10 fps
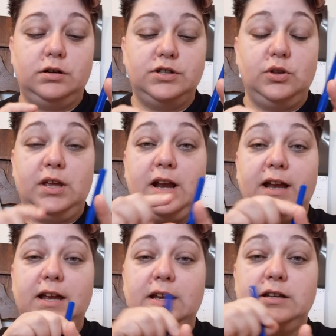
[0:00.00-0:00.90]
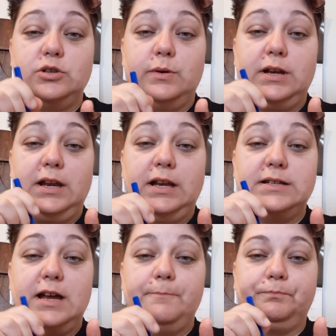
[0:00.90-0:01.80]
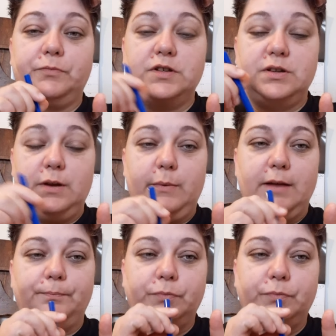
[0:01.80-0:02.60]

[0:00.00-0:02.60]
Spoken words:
So then I can do it anytime. So anyway,